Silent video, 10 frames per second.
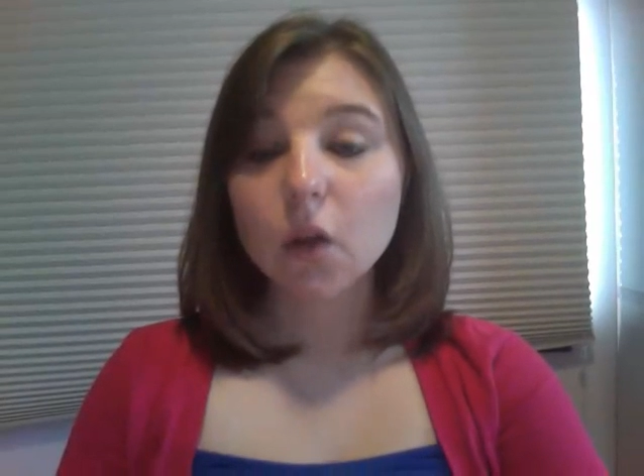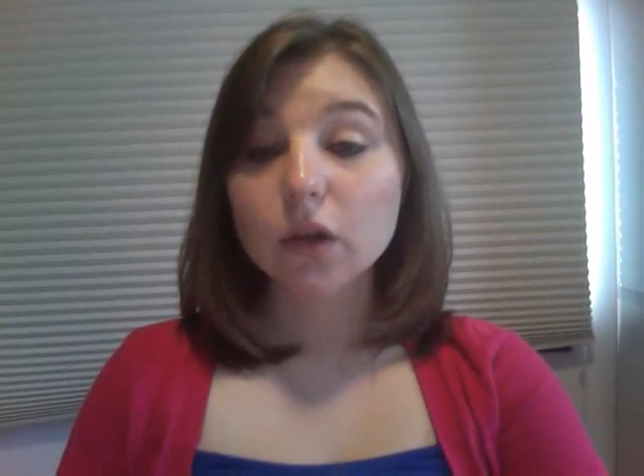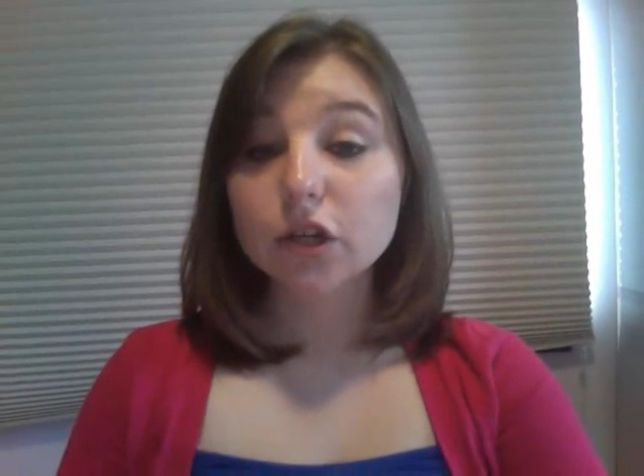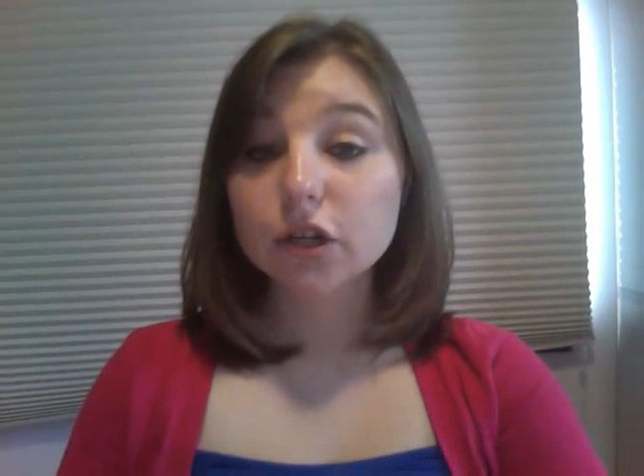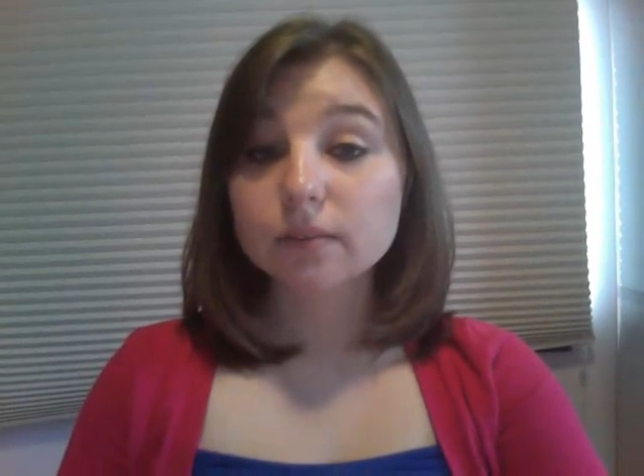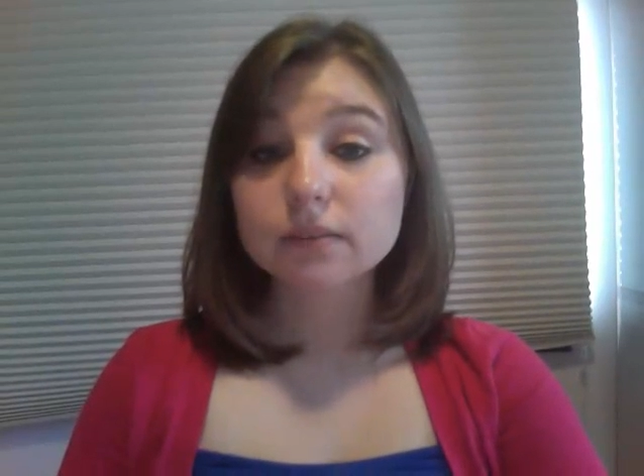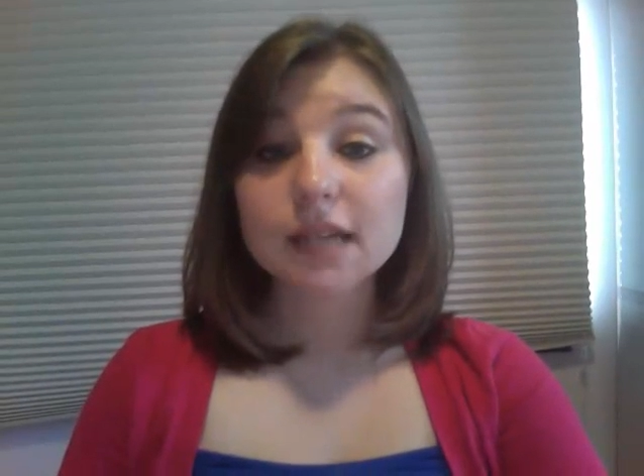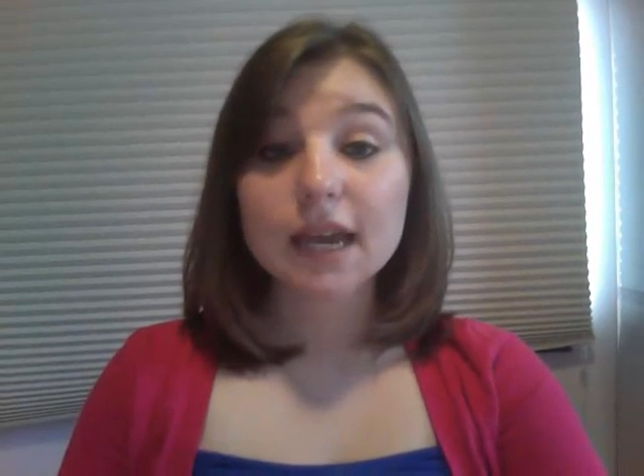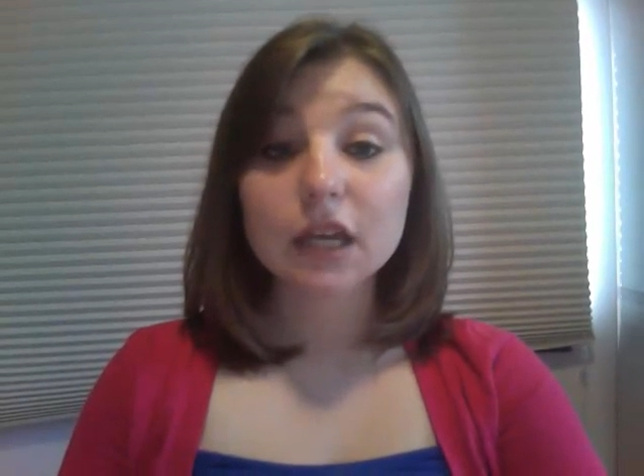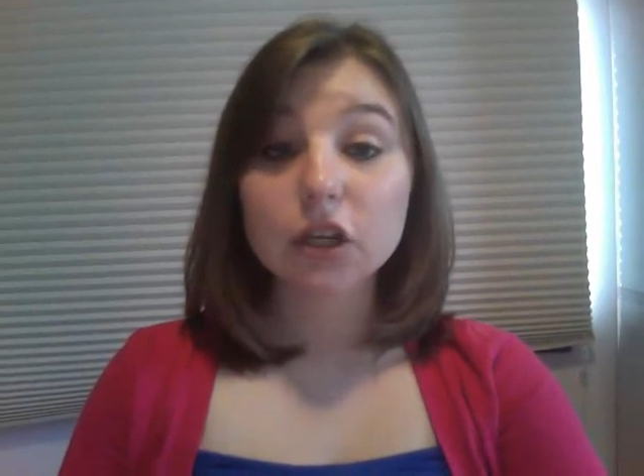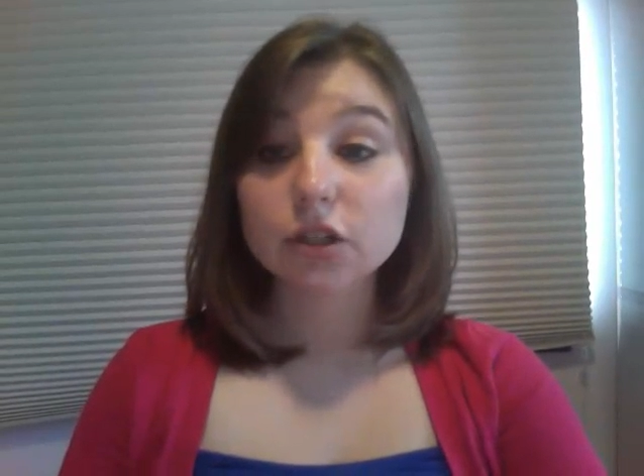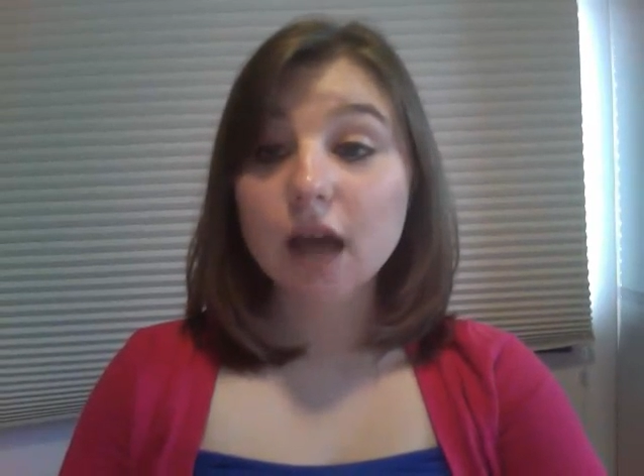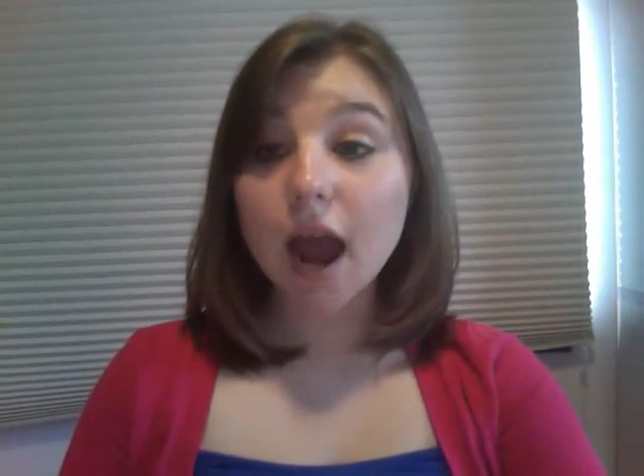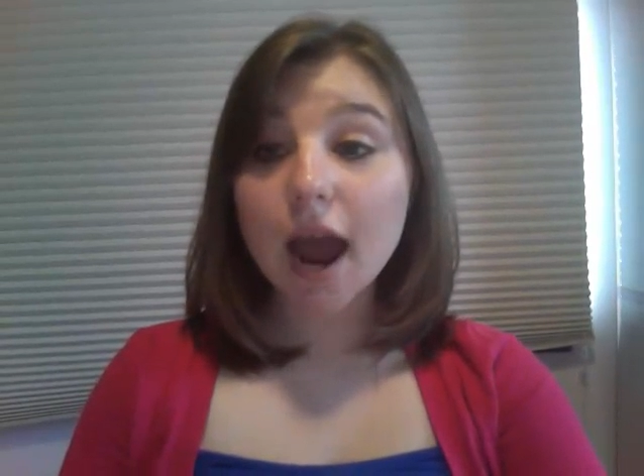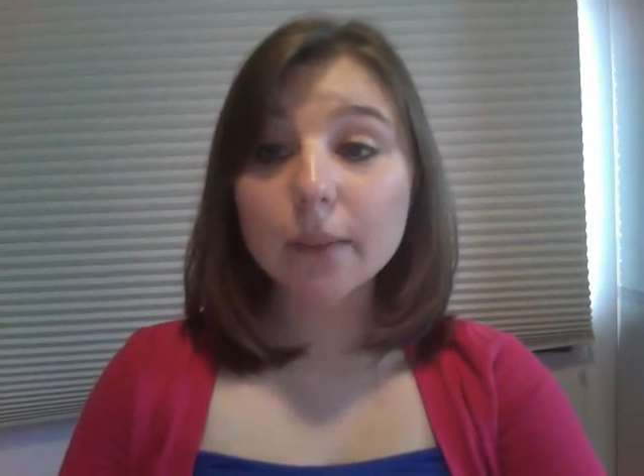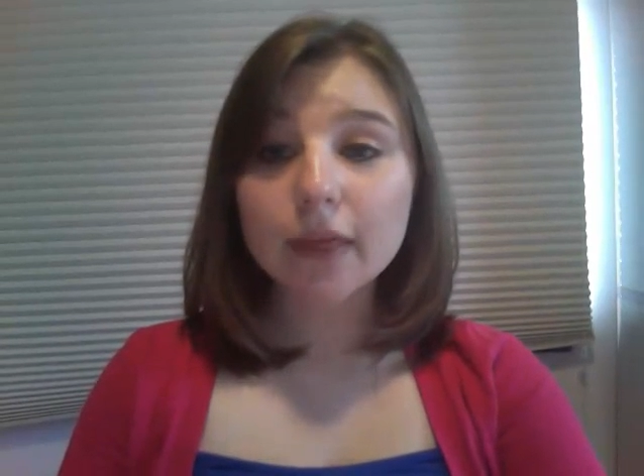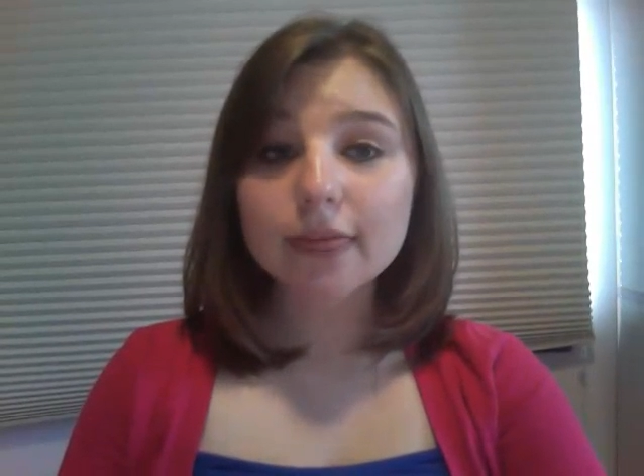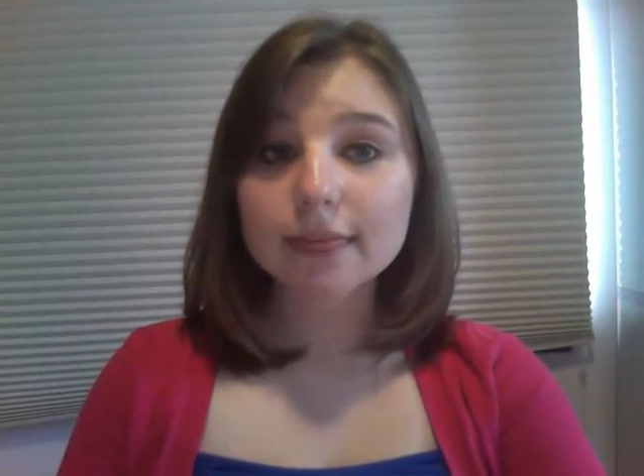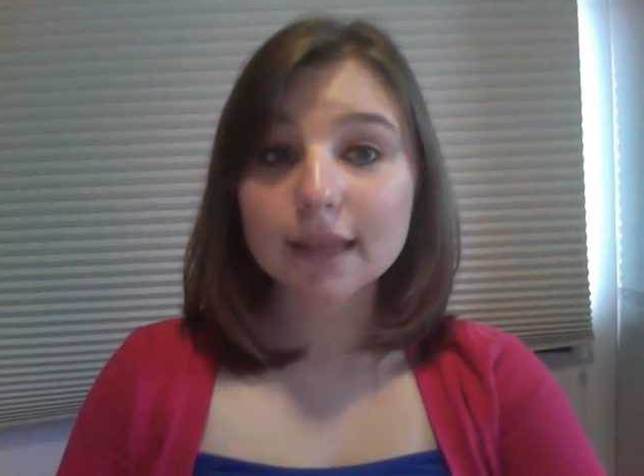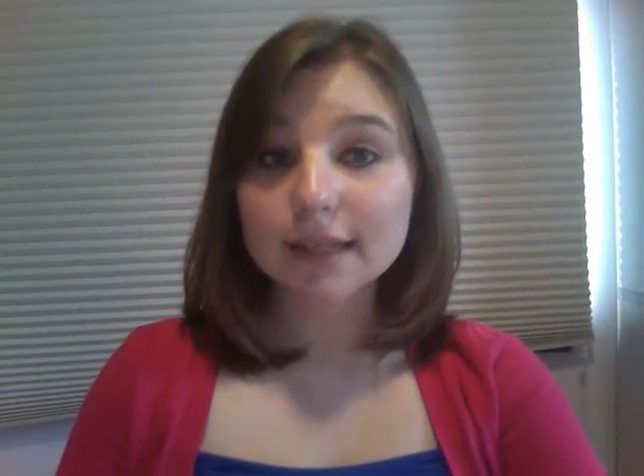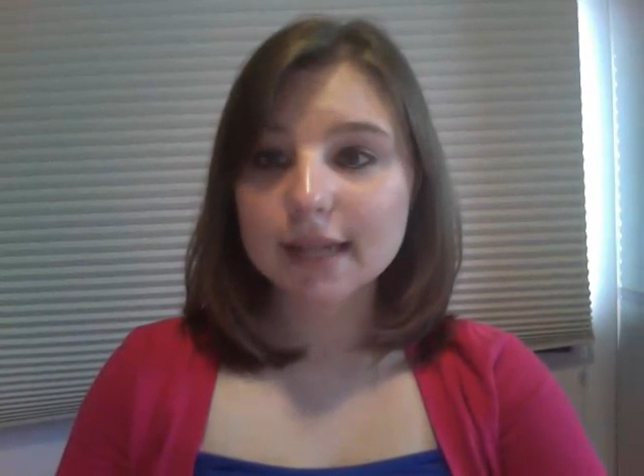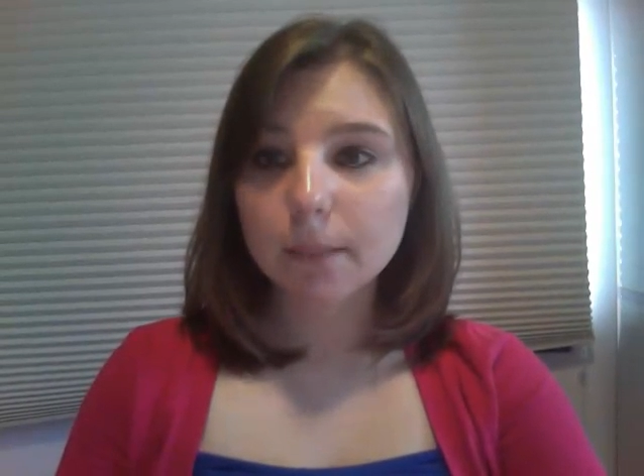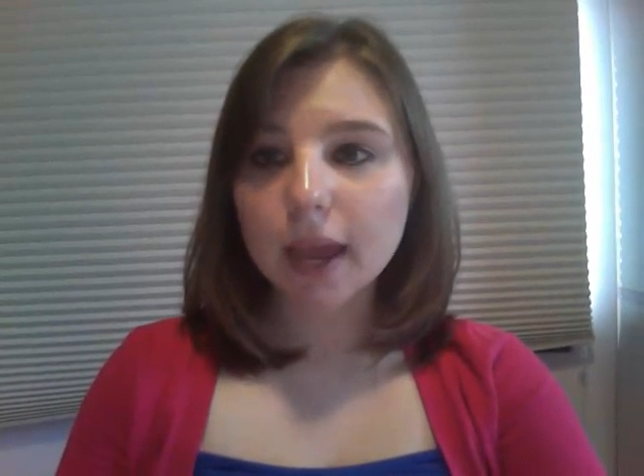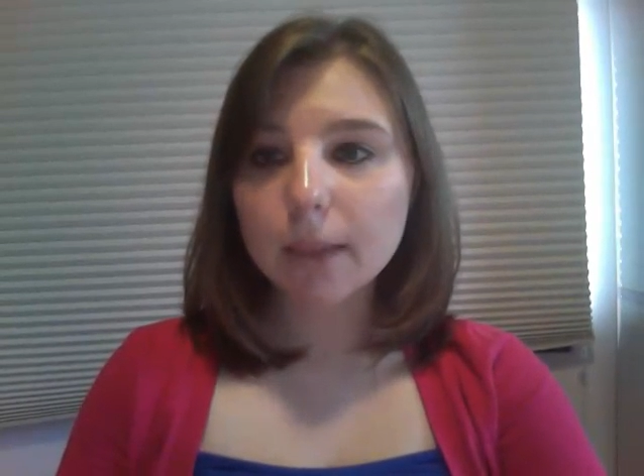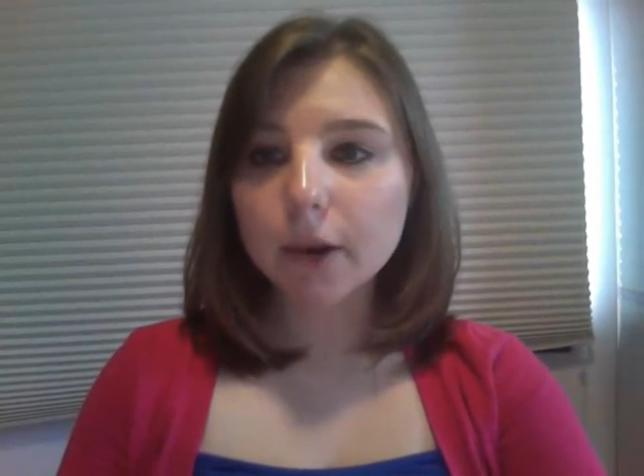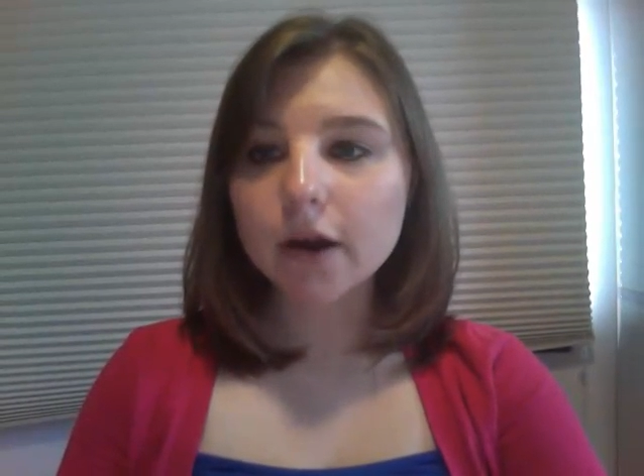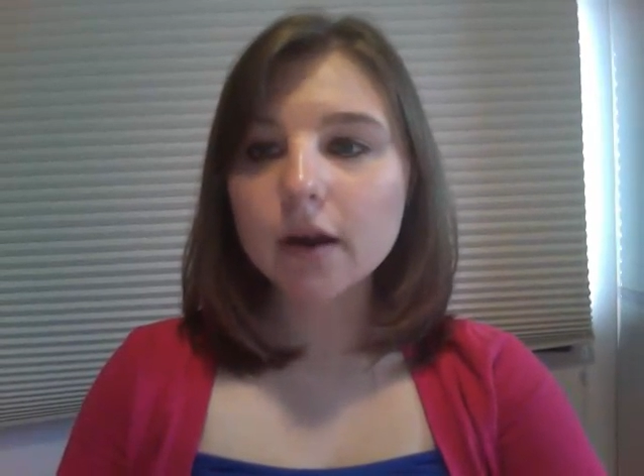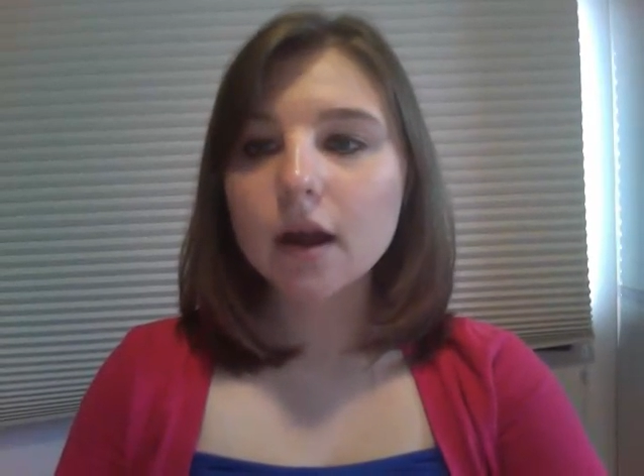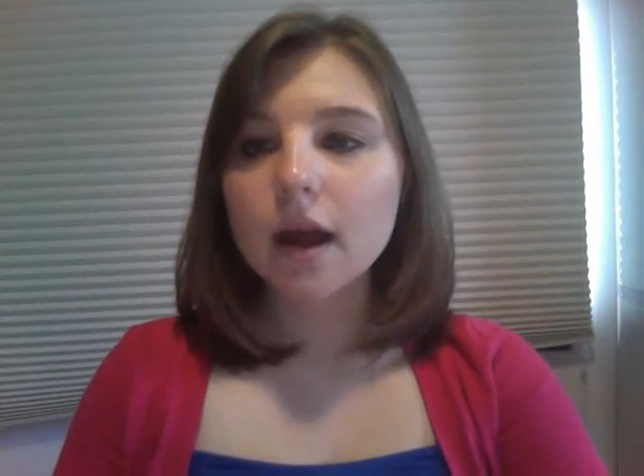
When you're taking your time on, let's say, a paper,